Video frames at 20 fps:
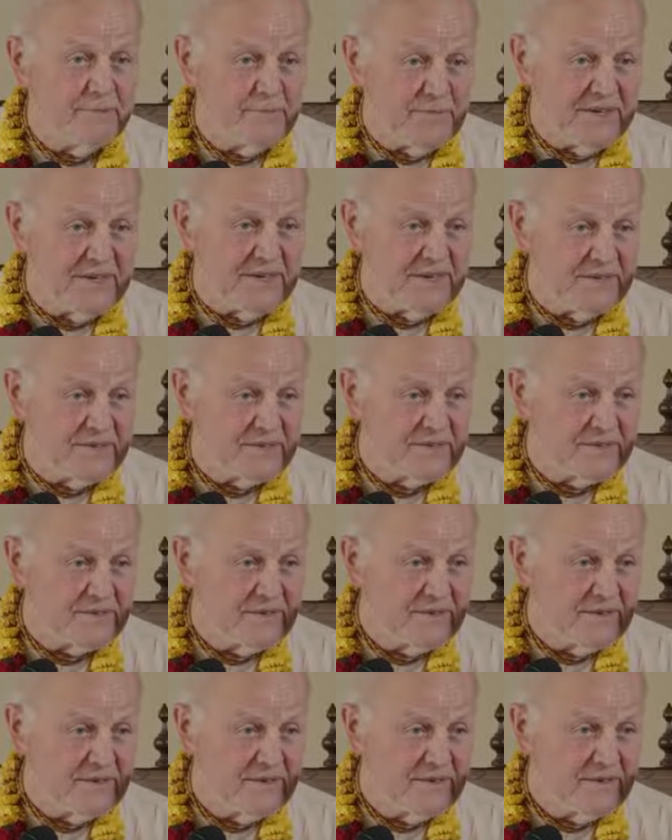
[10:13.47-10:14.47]
beings.
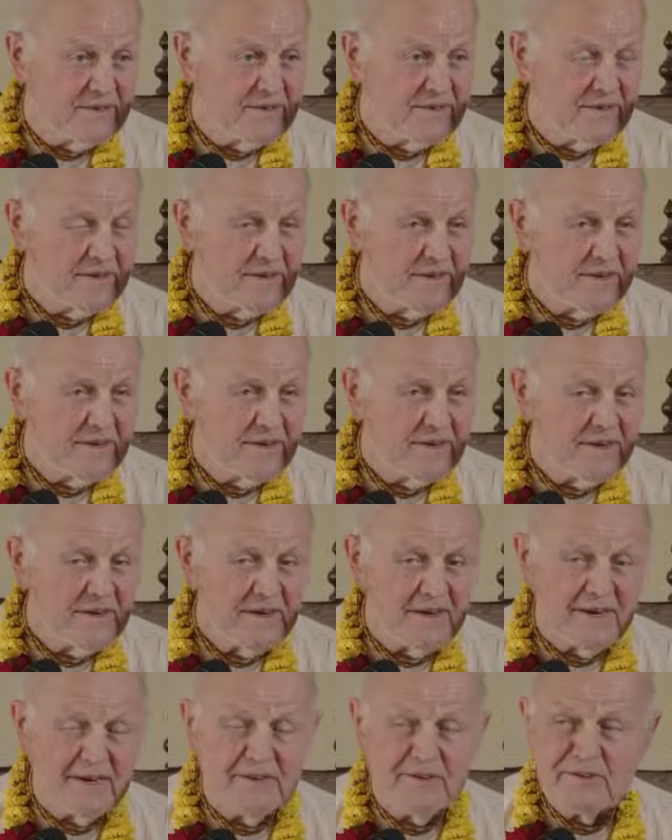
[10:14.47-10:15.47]

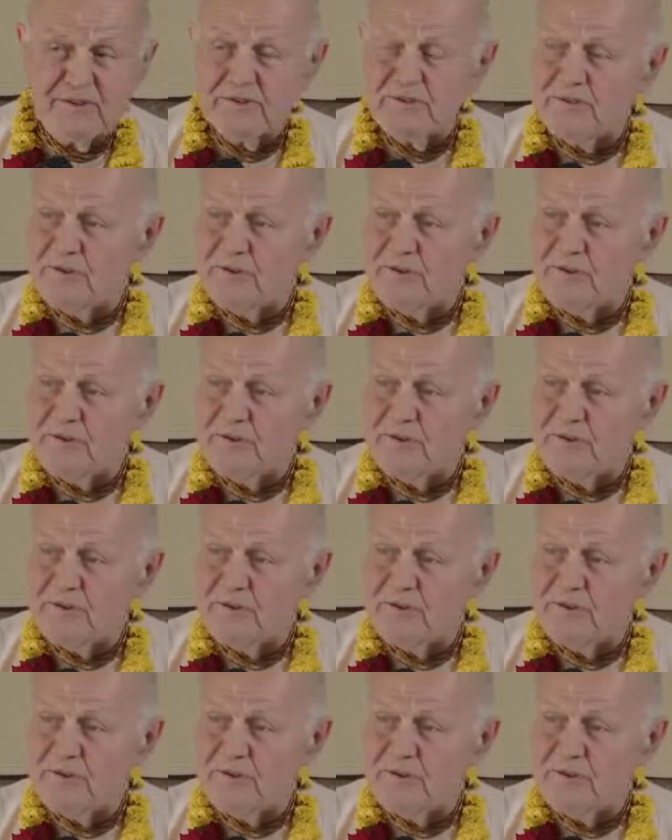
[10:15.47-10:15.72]
In